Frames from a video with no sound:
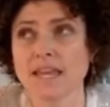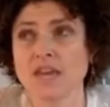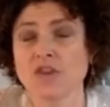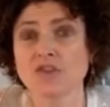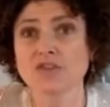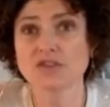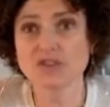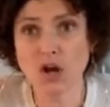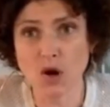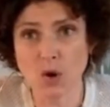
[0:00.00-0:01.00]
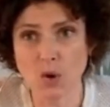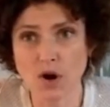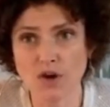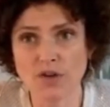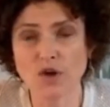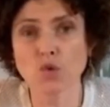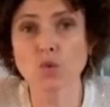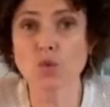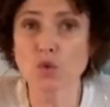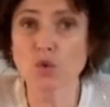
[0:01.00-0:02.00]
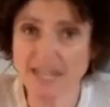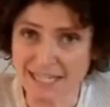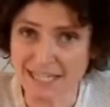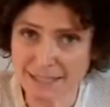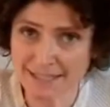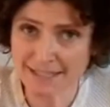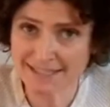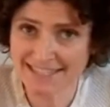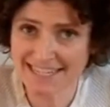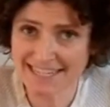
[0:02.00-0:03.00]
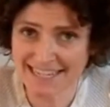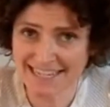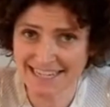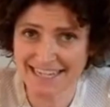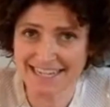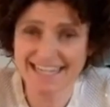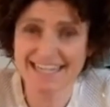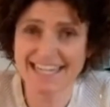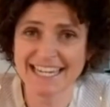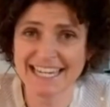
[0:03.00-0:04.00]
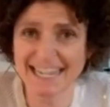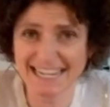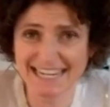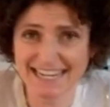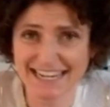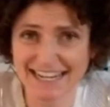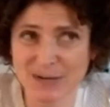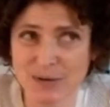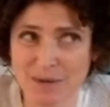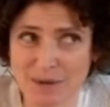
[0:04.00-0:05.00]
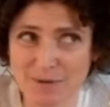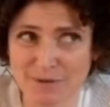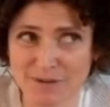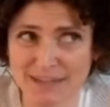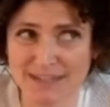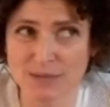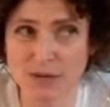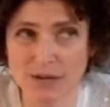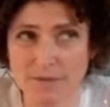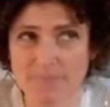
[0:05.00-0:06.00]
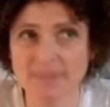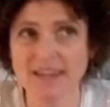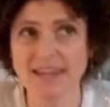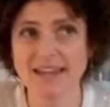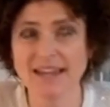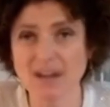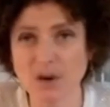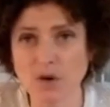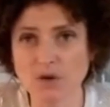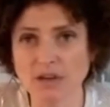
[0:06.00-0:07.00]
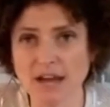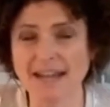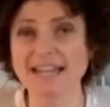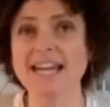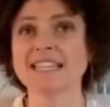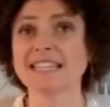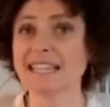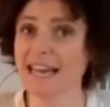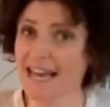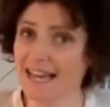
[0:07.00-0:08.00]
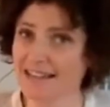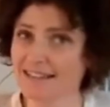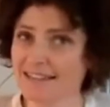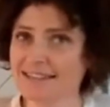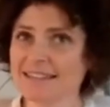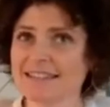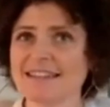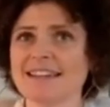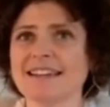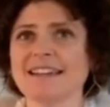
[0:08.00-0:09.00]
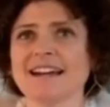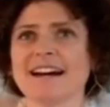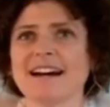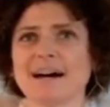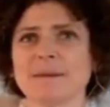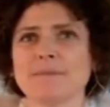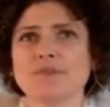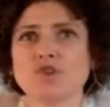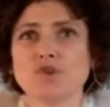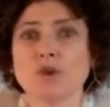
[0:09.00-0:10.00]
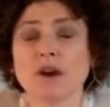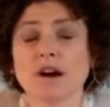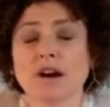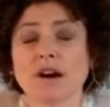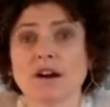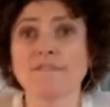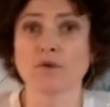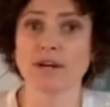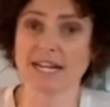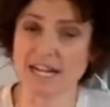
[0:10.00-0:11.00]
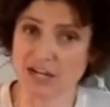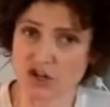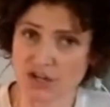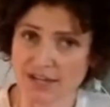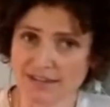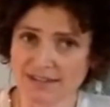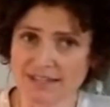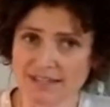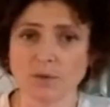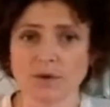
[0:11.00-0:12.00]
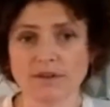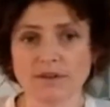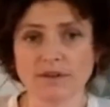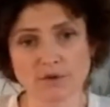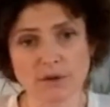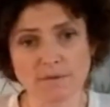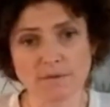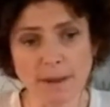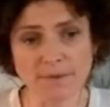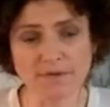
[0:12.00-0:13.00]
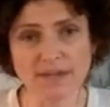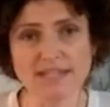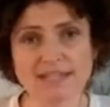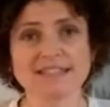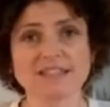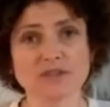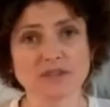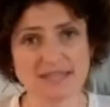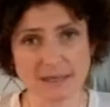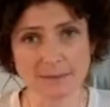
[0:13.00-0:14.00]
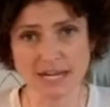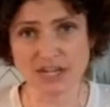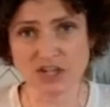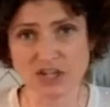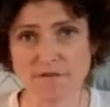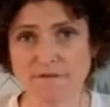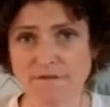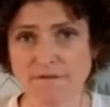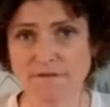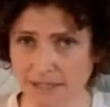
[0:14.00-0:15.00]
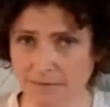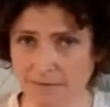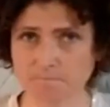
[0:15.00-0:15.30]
So, are there risks in eating red pepper flakes? Well, not a whole lot unless you are avoiding nightshades. Then you want to avoid red pepper flakes because they're in the same nightshade family.